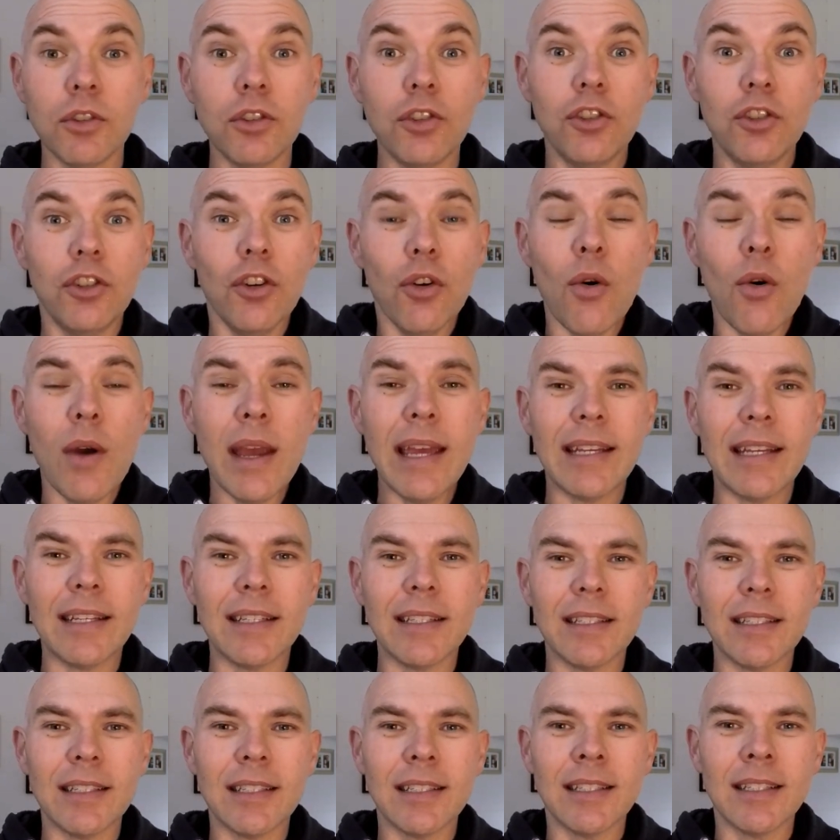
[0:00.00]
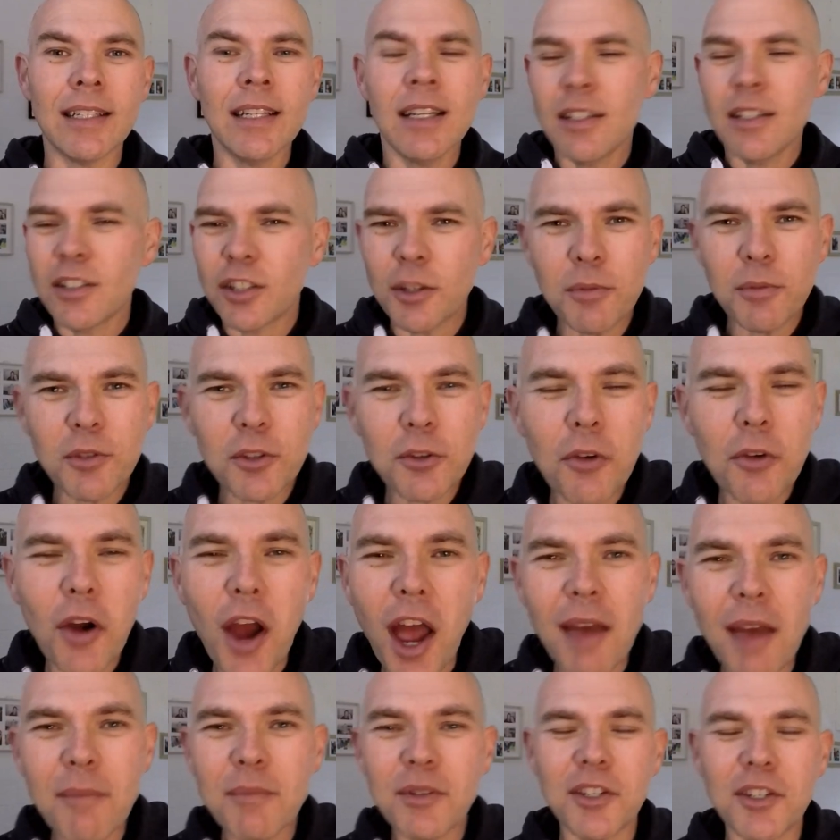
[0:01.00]
join.
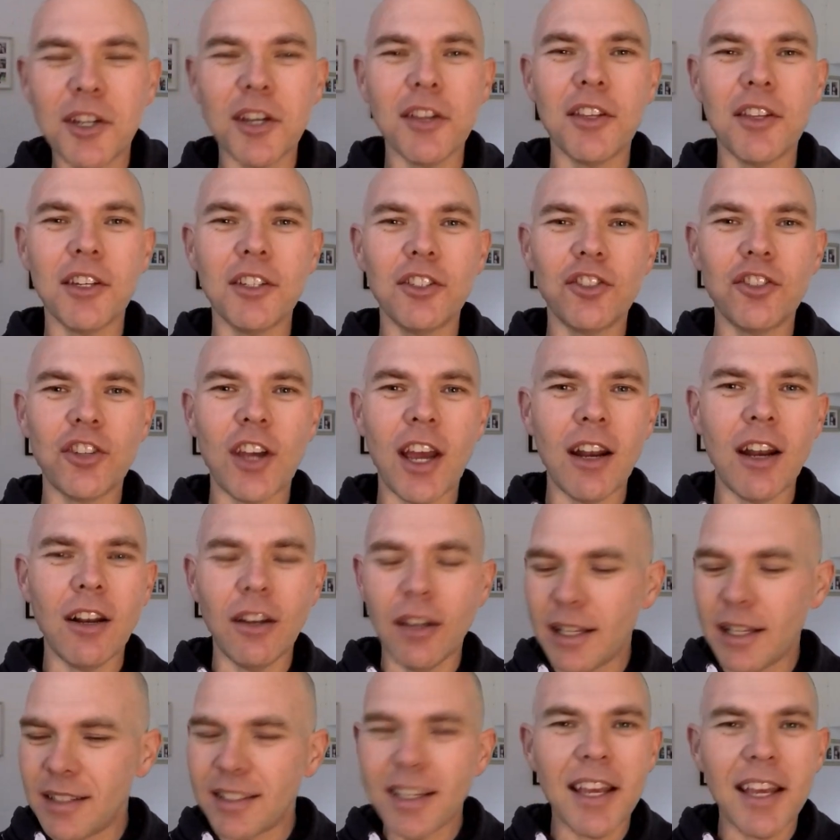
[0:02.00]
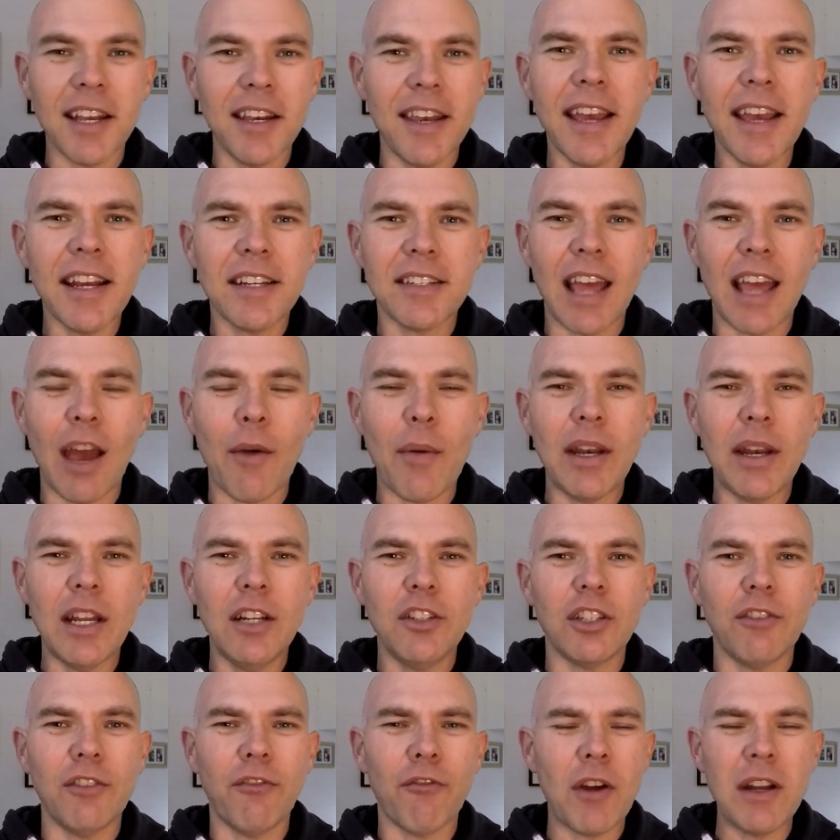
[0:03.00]
Subscribe to the channel. Let's connect our
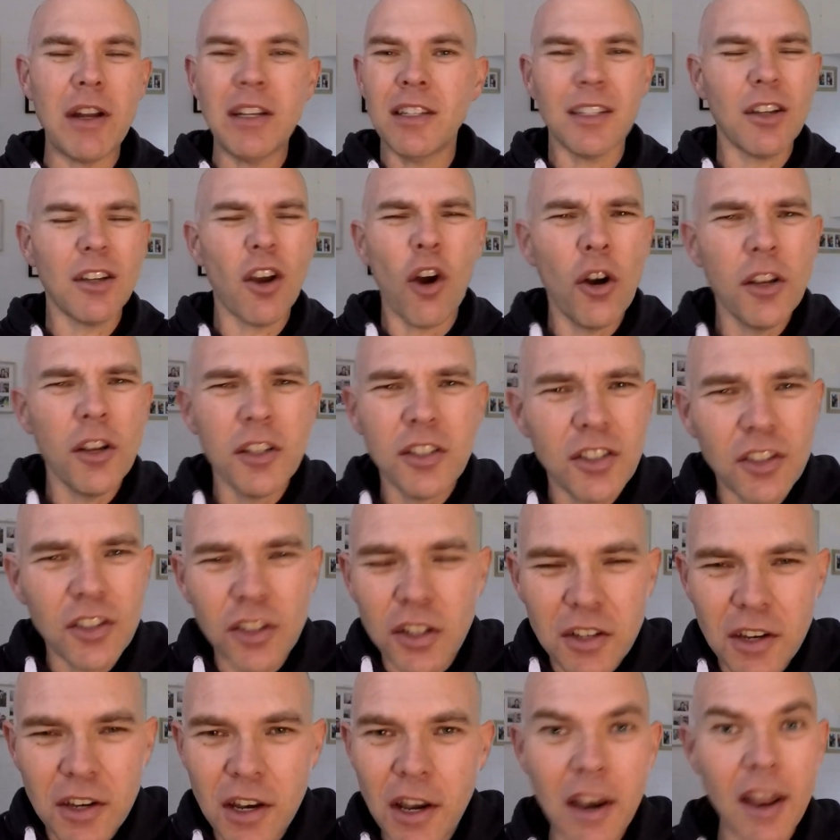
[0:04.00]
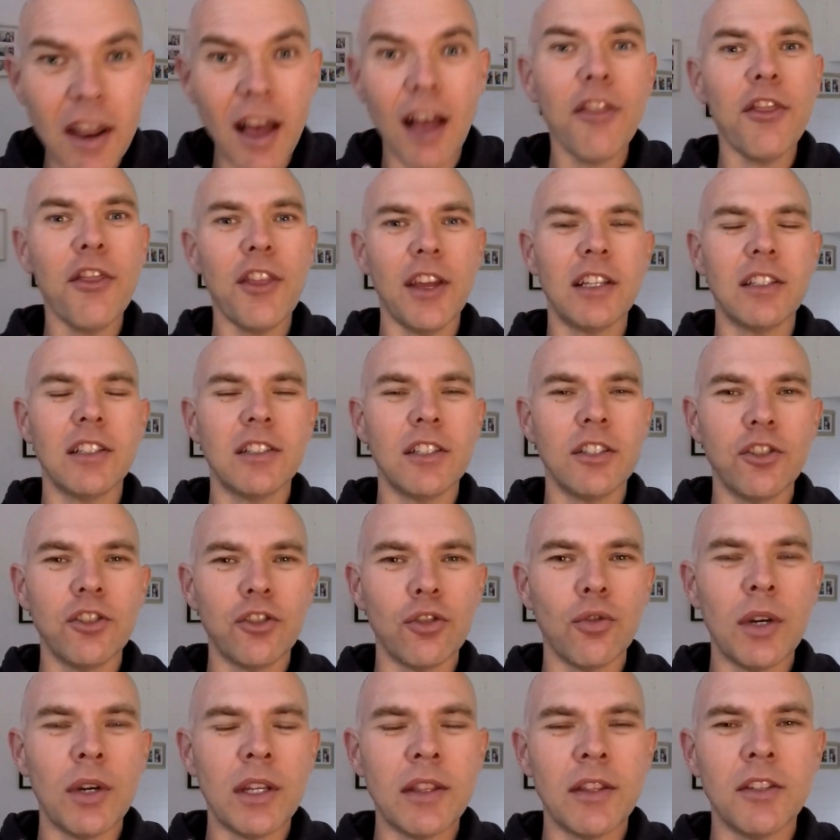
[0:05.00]
energy, friends. It costs you nothing to
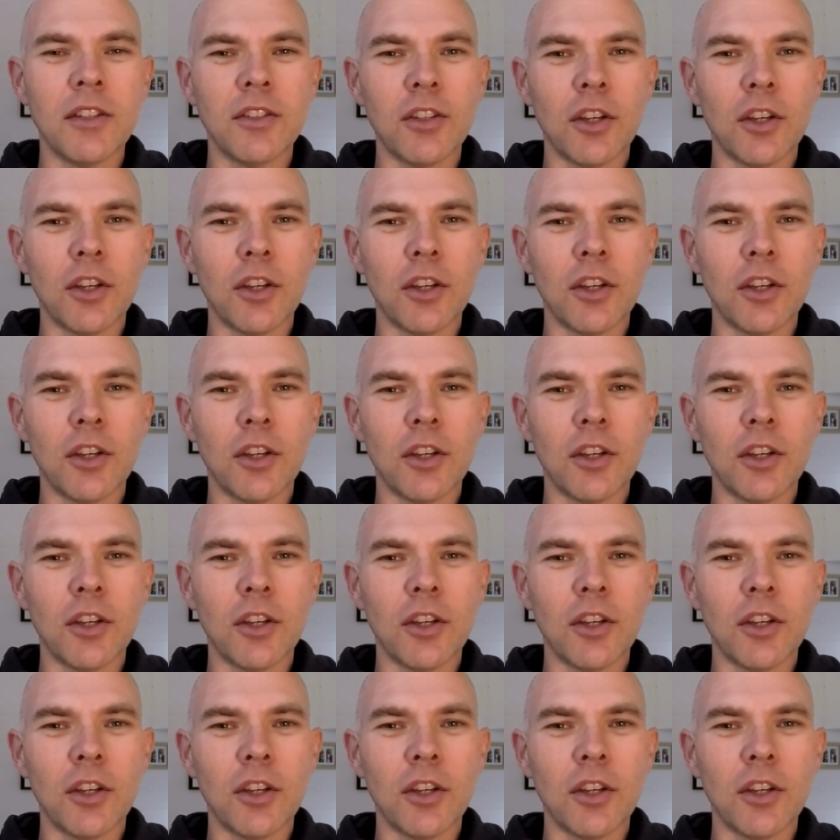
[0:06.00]
join this